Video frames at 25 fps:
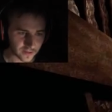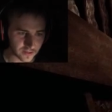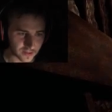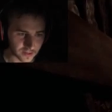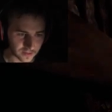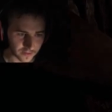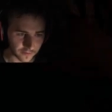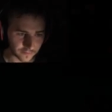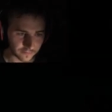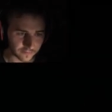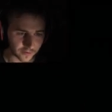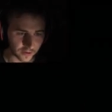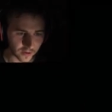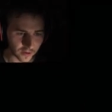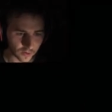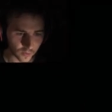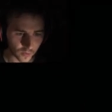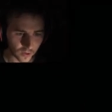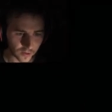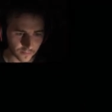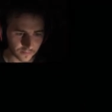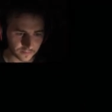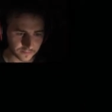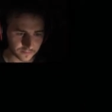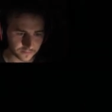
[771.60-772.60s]
this is the third
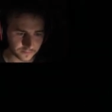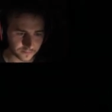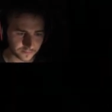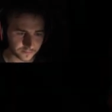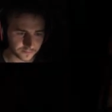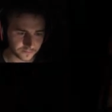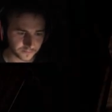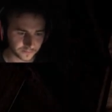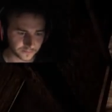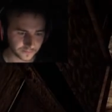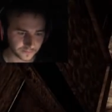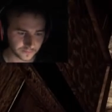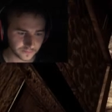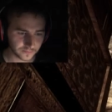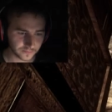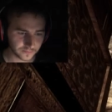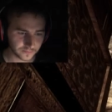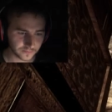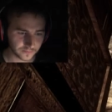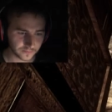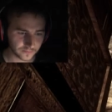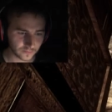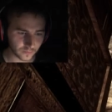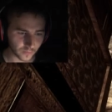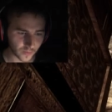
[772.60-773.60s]
one,
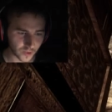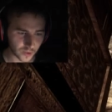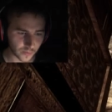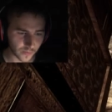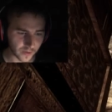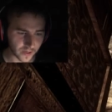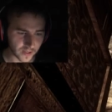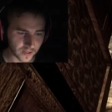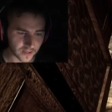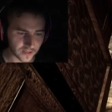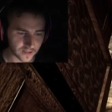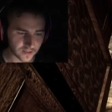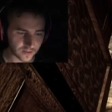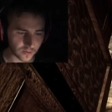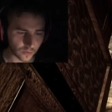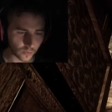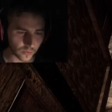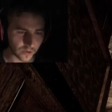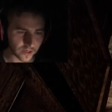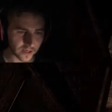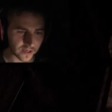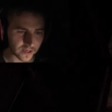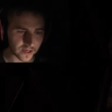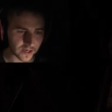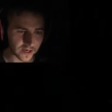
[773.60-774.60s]
which means that
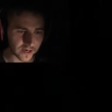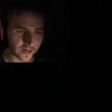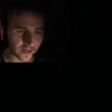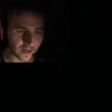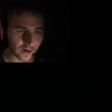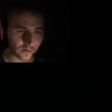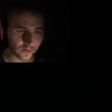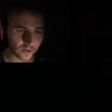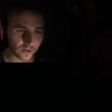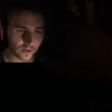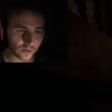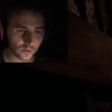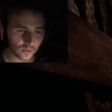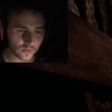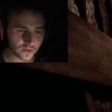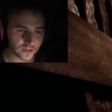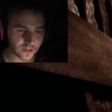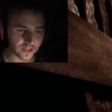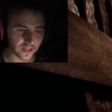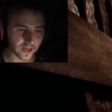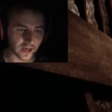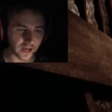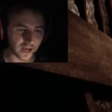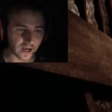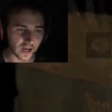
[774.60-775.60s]
we can now use
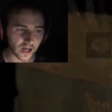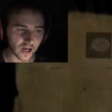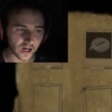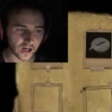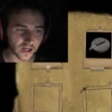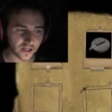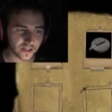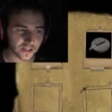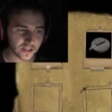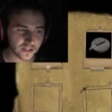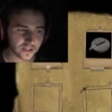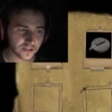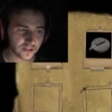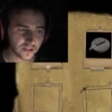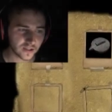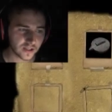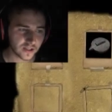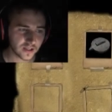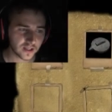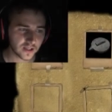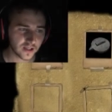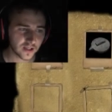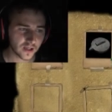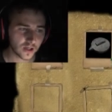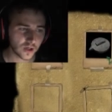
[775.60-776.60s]
the last
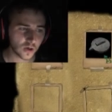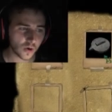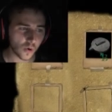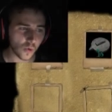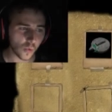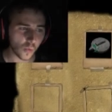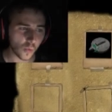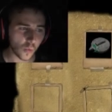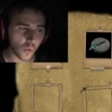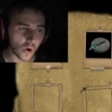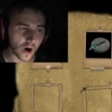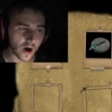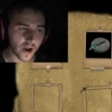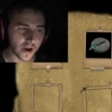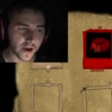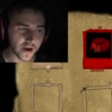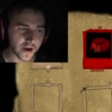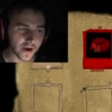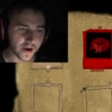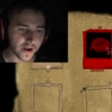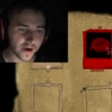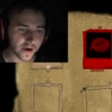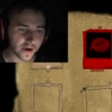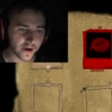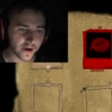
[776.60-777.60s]

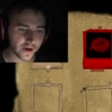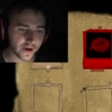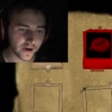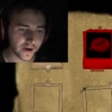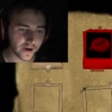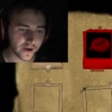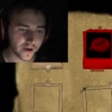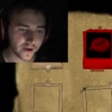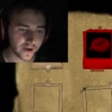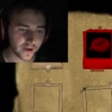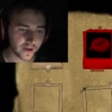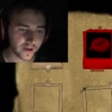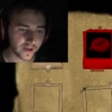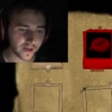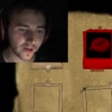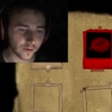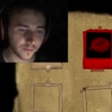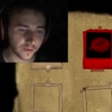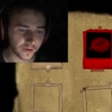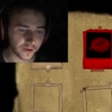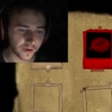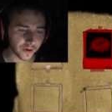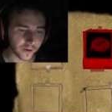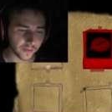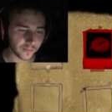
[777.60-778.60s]
one. Here
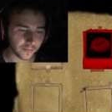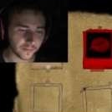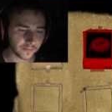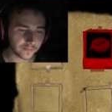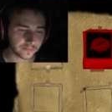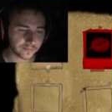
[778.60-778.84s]
we go.